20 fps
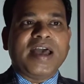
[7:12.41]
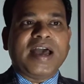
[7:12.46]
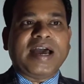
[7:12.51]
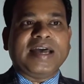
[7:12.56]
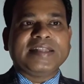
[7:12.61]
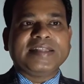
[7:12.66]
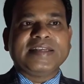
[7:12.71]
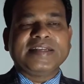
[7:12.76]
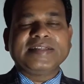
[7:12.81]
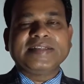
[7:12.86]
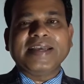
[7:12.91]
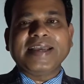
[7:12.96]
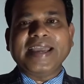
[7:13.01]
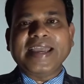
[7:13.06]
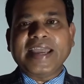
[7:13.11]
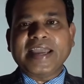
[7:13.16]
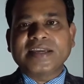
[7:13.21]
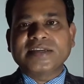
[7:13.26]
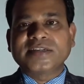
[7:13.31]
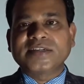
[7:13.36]
and there is an
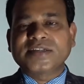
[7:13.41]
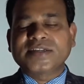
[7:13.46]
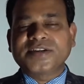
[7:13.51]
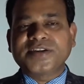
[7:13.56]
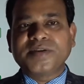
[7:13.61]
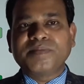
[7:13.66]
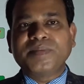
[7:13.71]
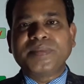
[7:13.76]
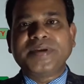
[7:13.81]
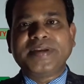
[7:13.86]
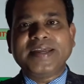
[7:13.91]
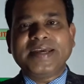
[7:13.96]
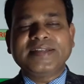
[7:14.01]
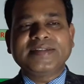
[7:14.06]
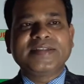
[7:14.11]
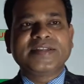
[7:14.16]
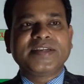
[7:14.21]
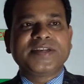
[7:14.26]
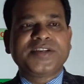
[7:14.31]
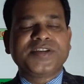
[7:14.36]
extreme
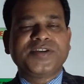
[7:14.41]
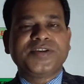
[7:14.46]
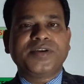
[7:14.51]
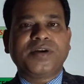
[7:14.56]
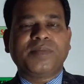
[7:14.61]
density